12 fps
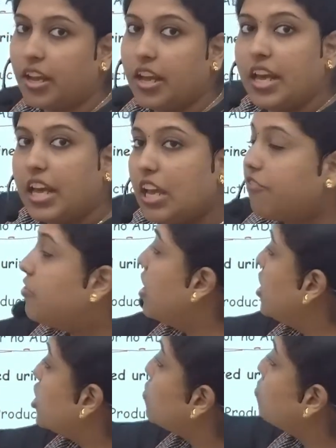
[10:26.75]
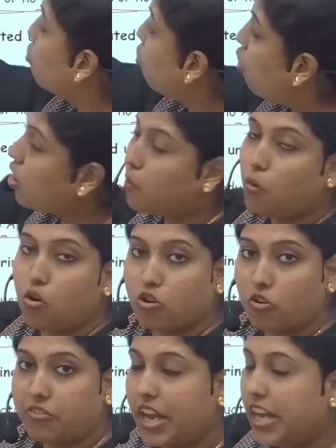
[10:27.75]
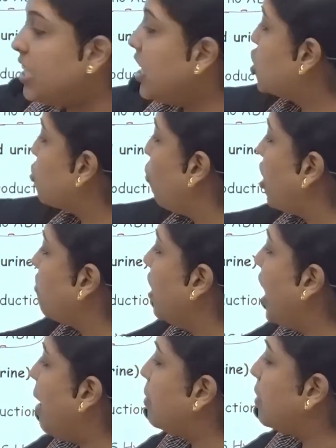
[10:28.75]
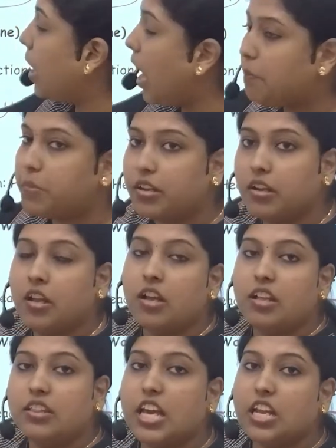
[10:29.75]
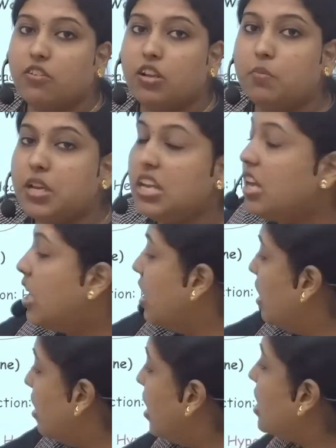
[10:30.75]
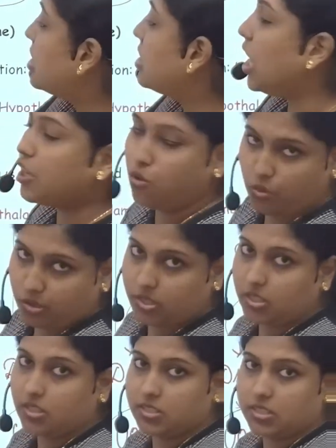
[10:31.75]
If there is more amount of ADH, what will happen? There will be less diuresis.